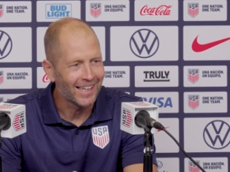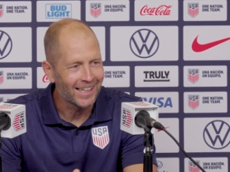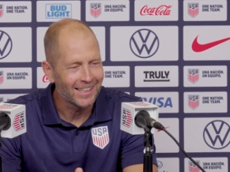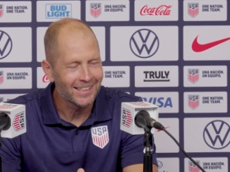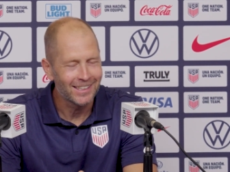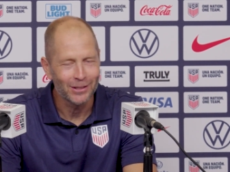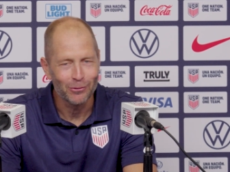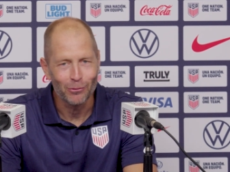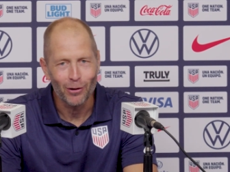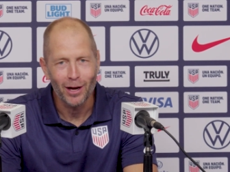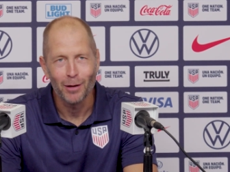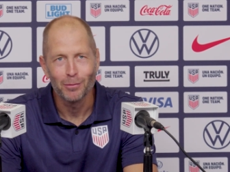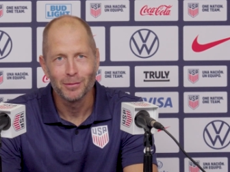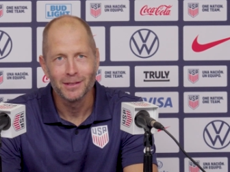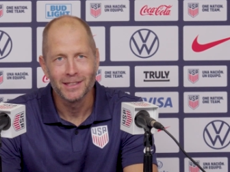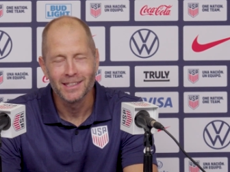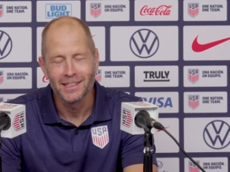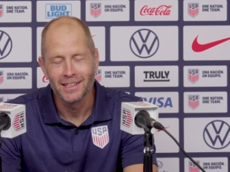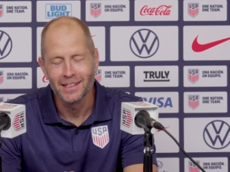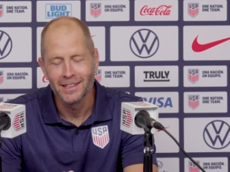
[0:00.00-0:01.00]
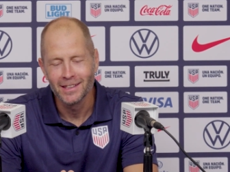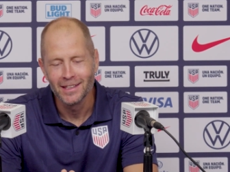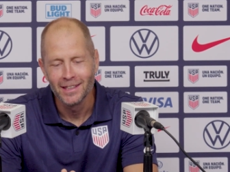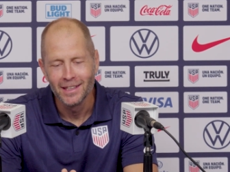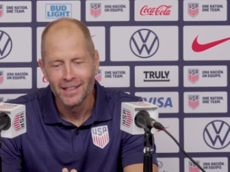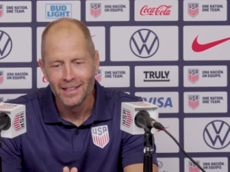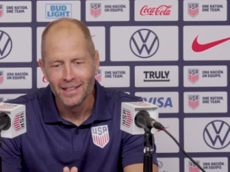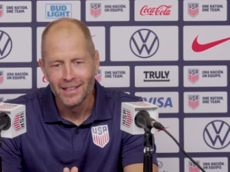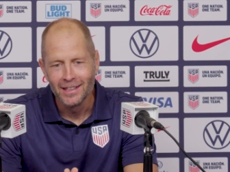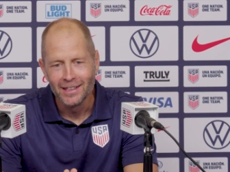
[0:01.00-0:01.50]
Antonee Robinson,
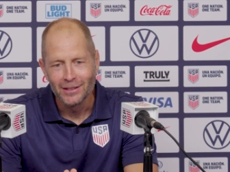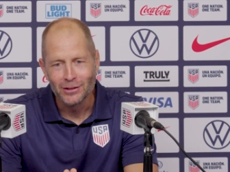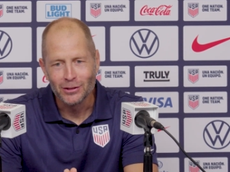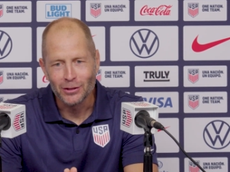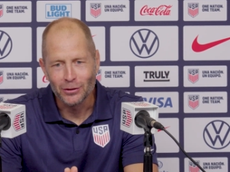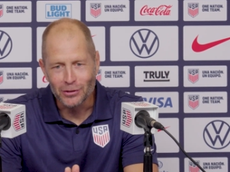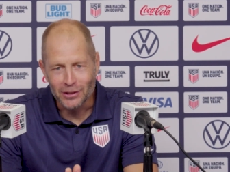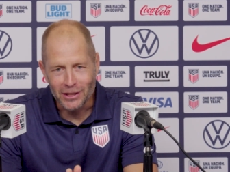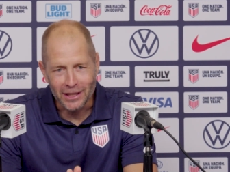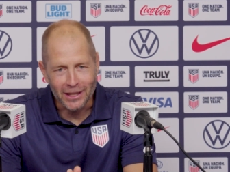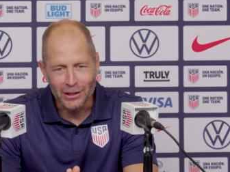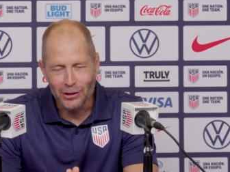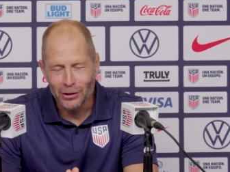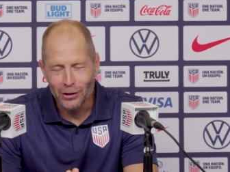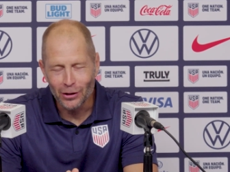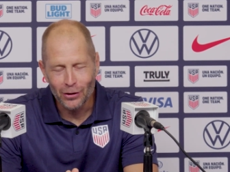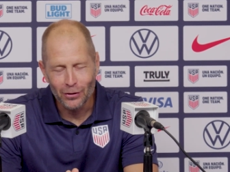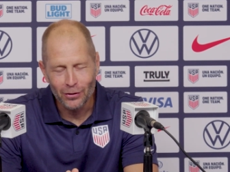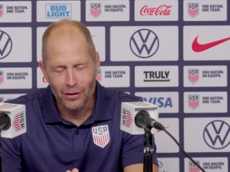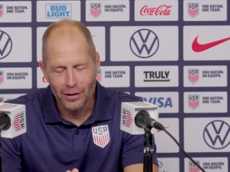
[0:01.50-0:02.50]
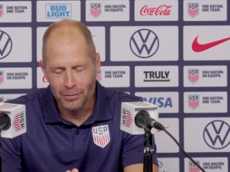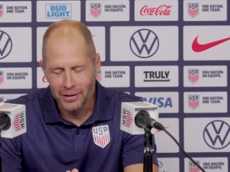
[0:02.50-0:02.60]
Serginho.